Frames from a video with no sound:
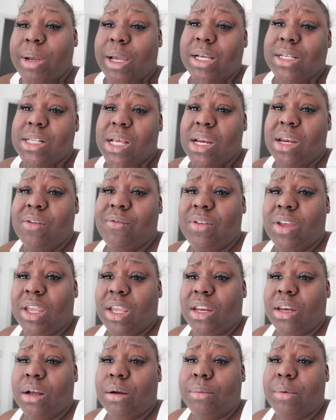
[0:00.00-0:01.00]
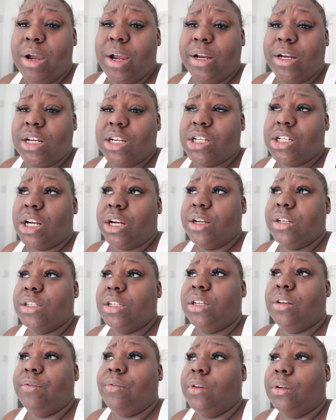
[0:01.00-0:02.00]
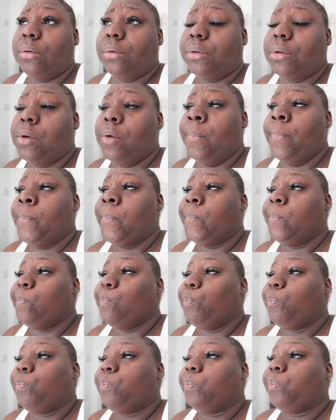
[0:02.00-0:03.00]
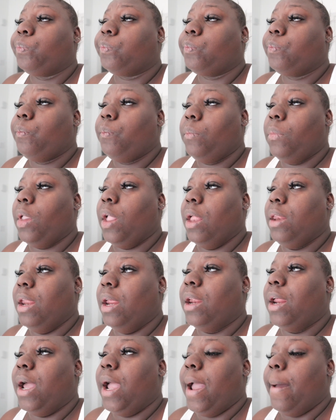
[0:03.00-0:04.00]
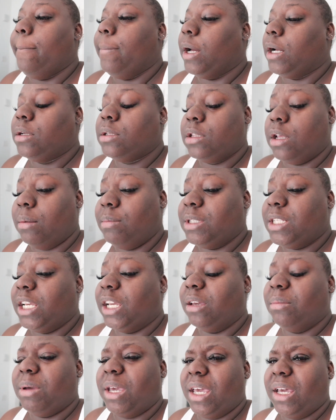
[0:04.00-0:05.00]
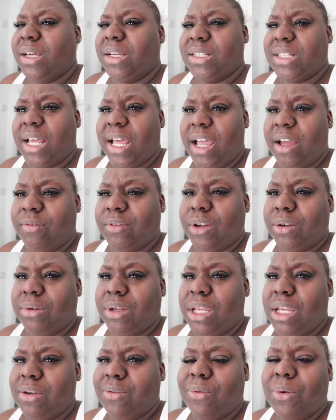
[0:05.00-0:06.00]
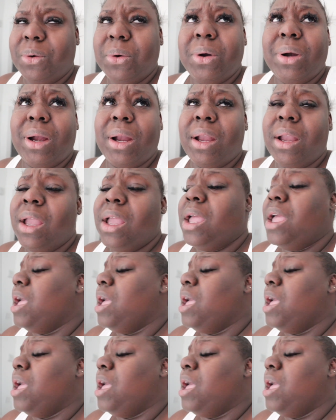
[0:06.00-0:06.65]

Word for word: back because I didn't even end up wearing this shirt to the funeral that I had bought, so I'm gonna take it back because I have no need for it.